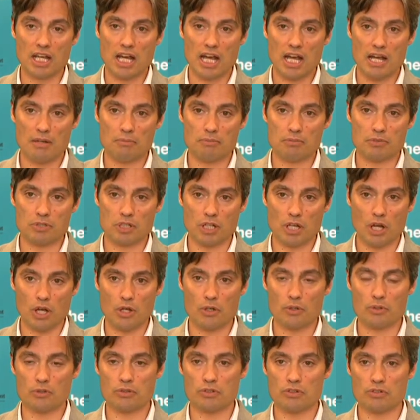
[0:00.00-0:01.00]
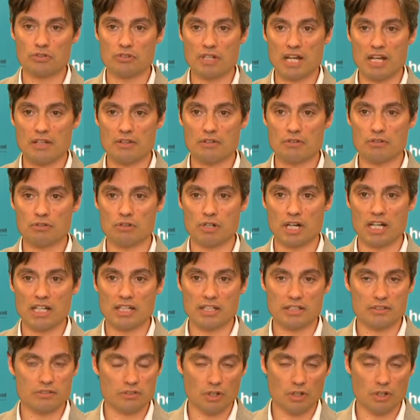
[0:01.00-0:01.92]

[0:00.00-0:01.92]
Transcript: um, to go to South Australia.